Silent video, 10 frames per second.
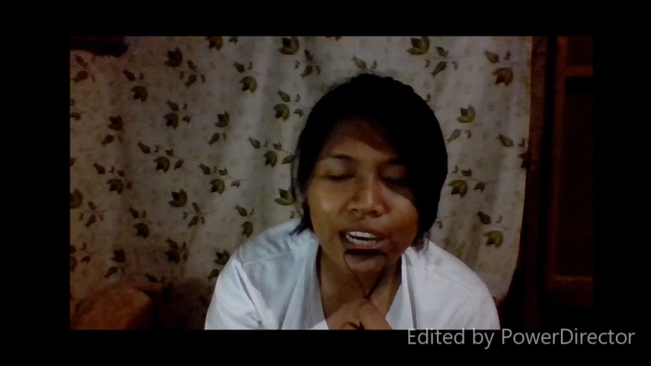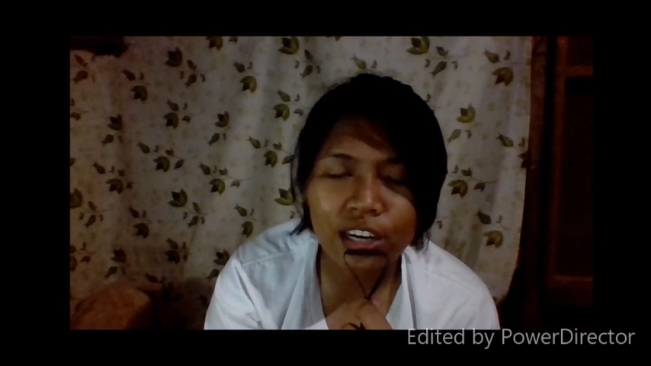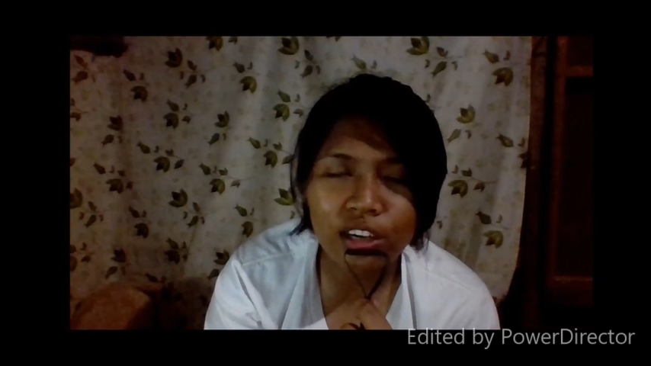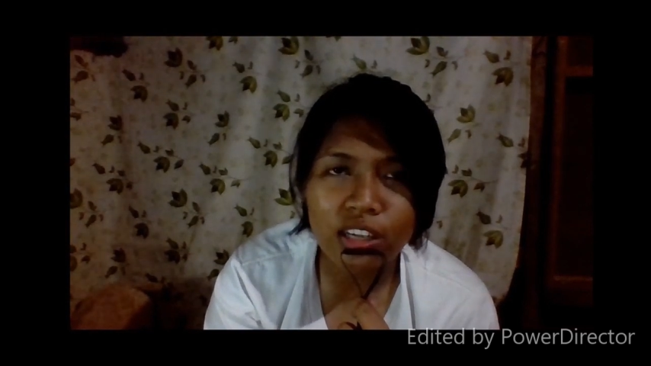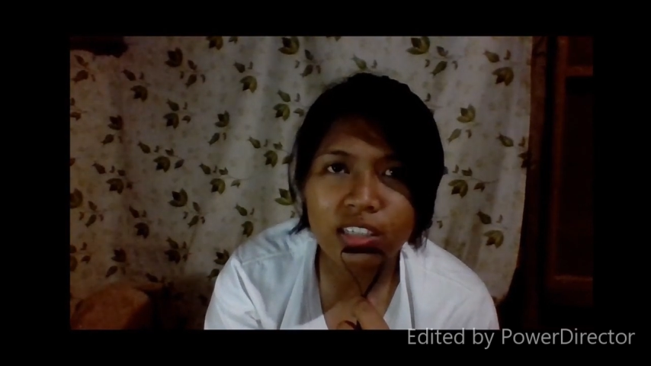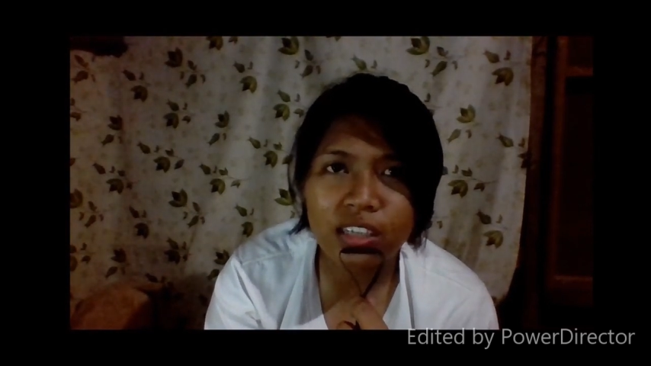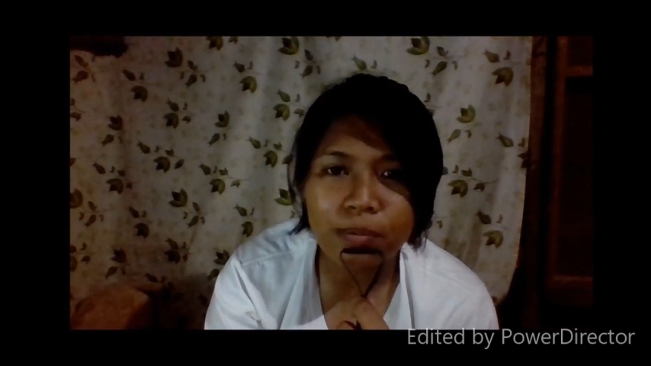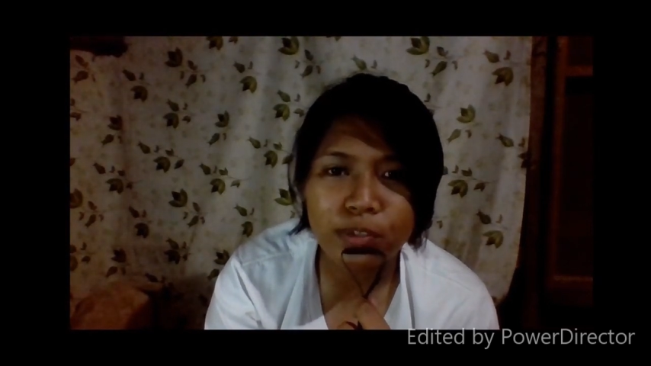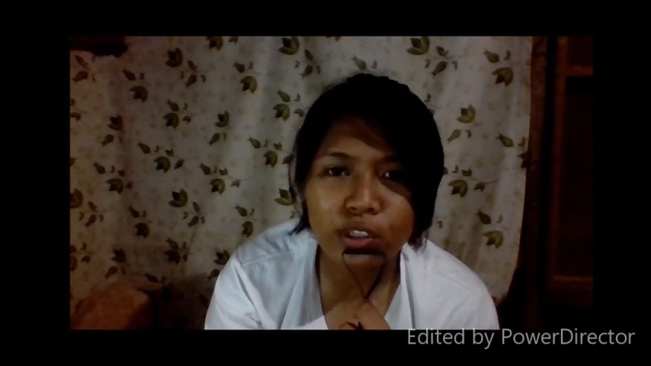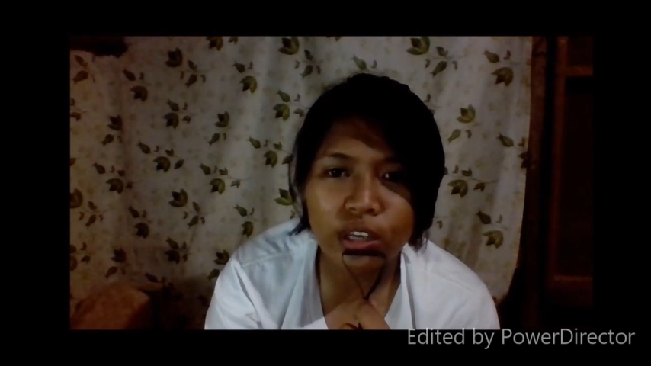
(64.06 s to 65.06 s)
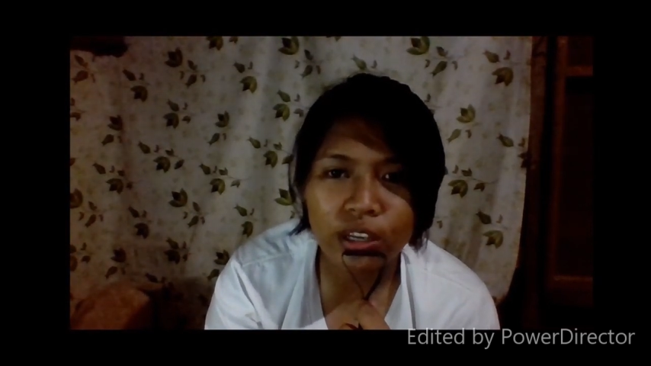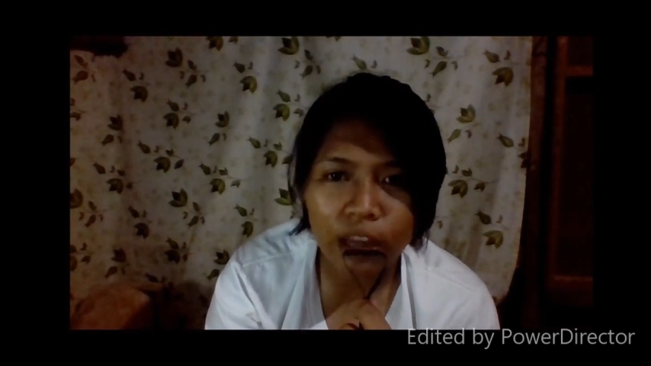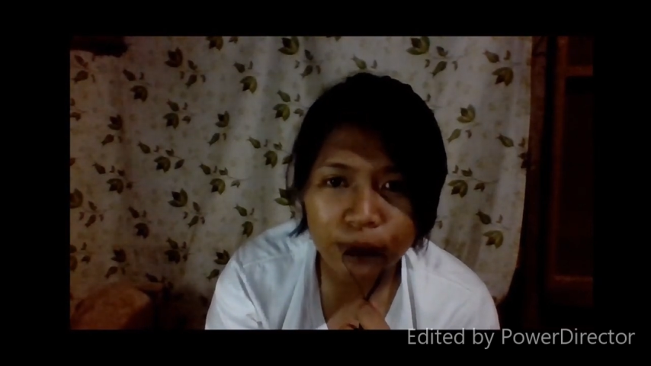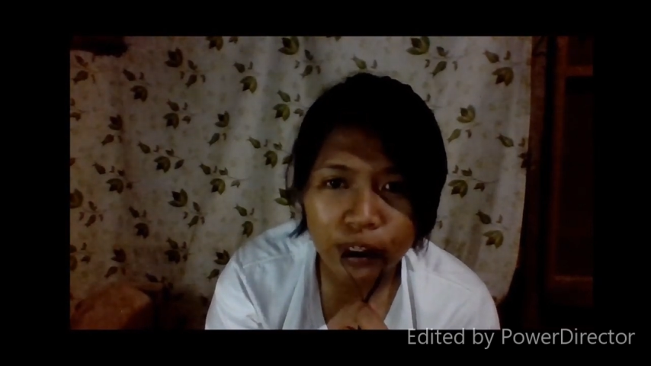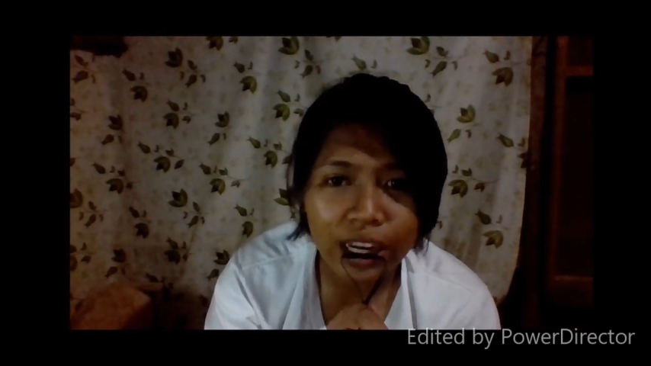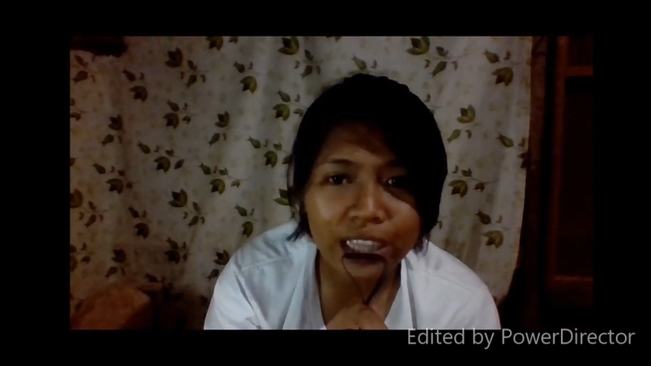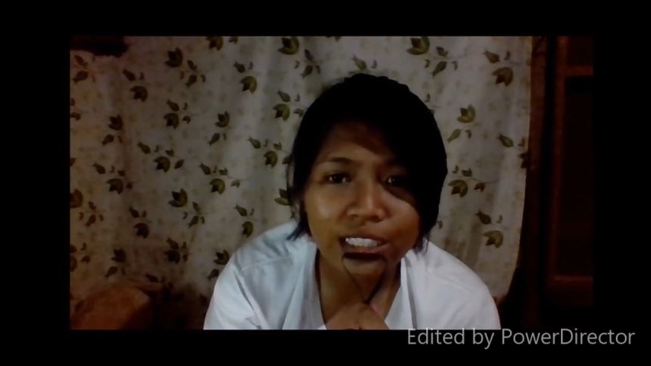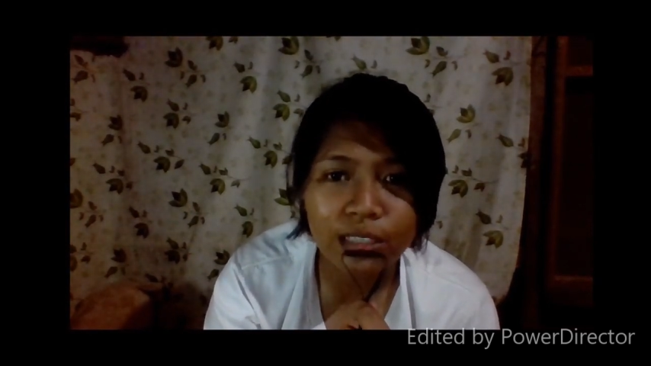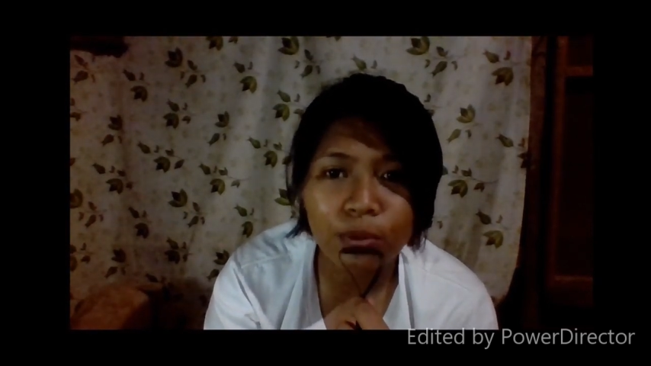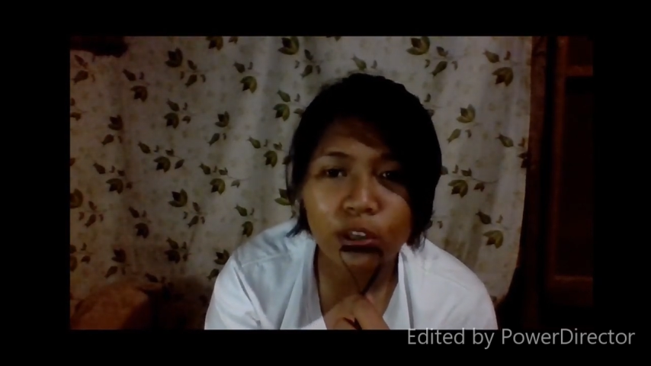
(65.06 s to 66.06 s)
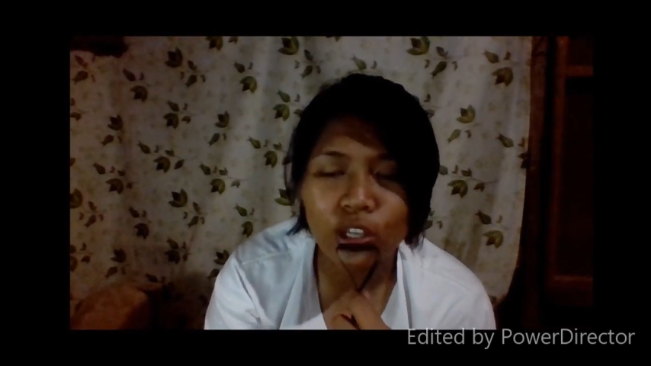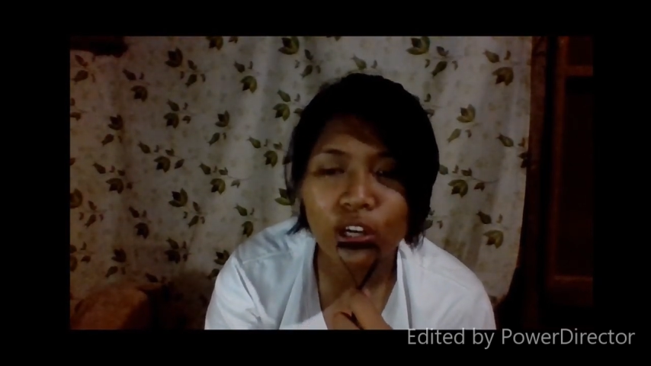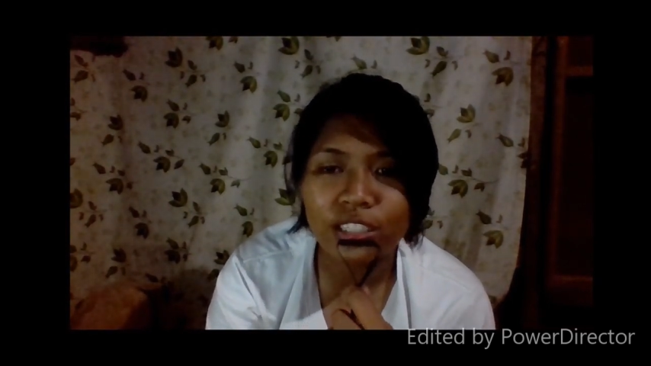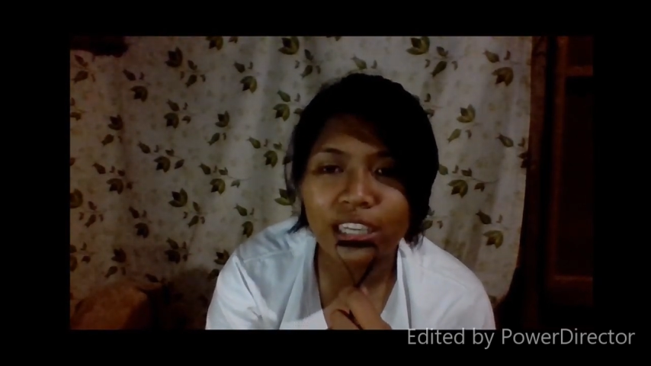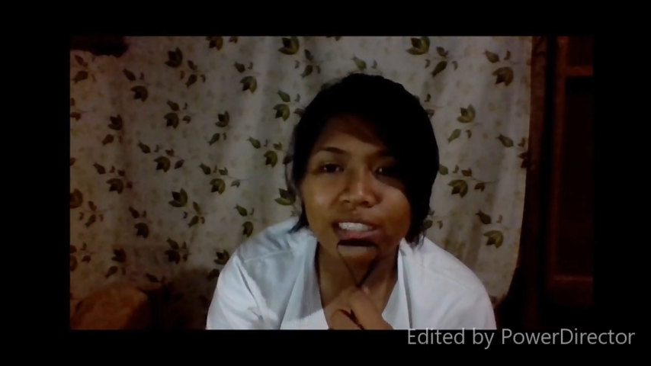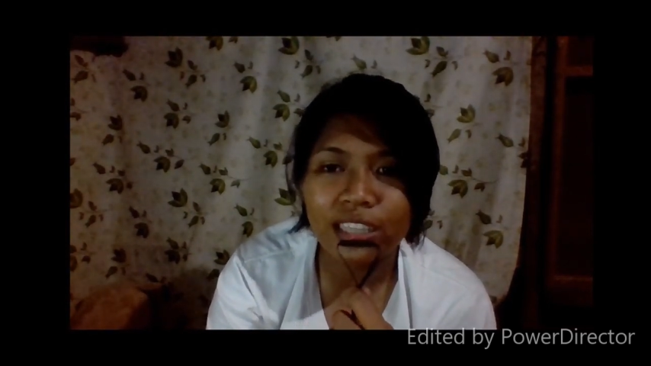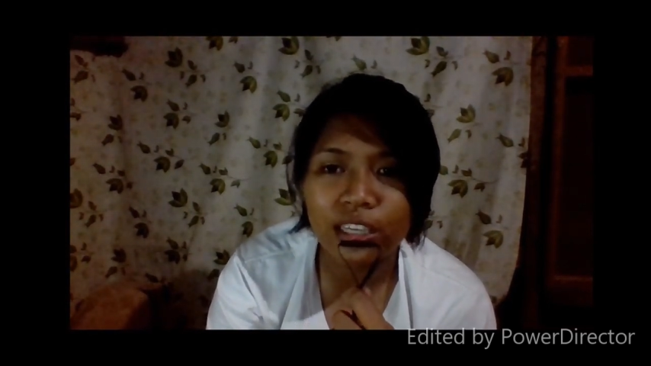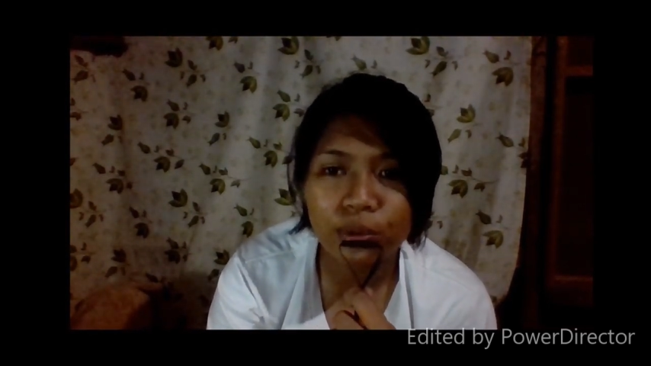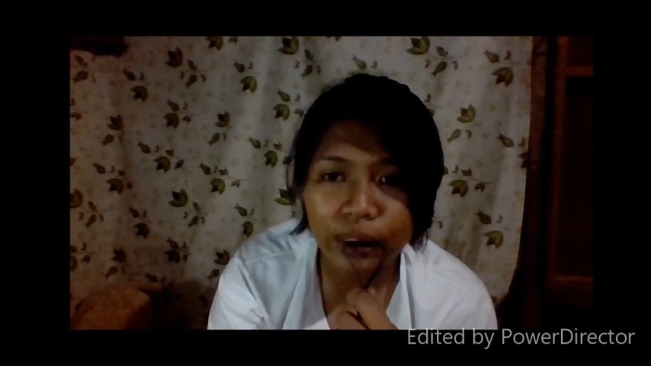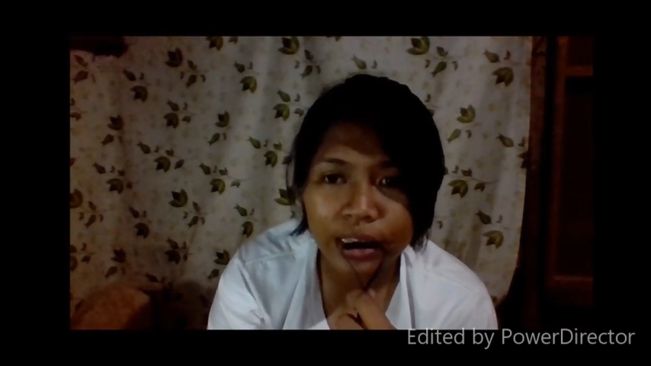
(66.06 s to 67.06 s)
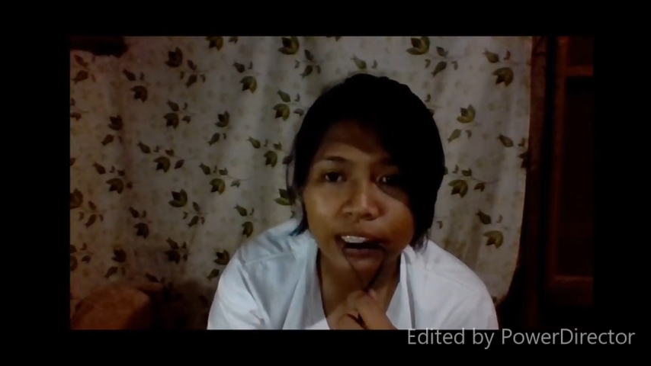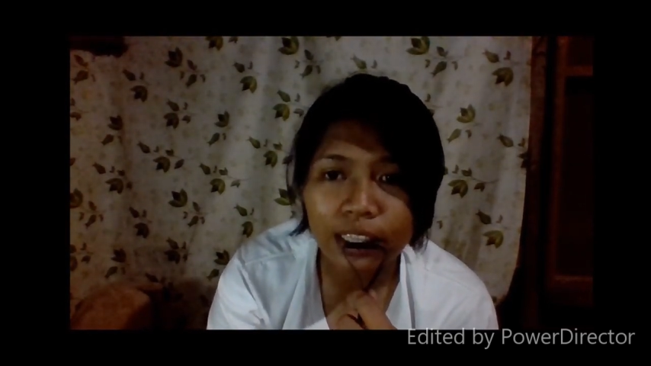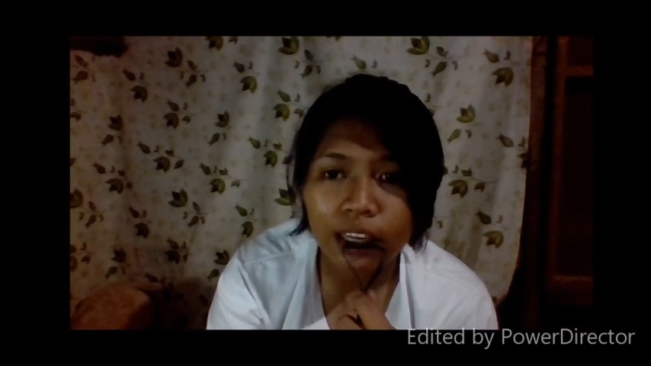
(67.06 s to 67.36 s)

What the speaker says: encapsulates the protocol data unit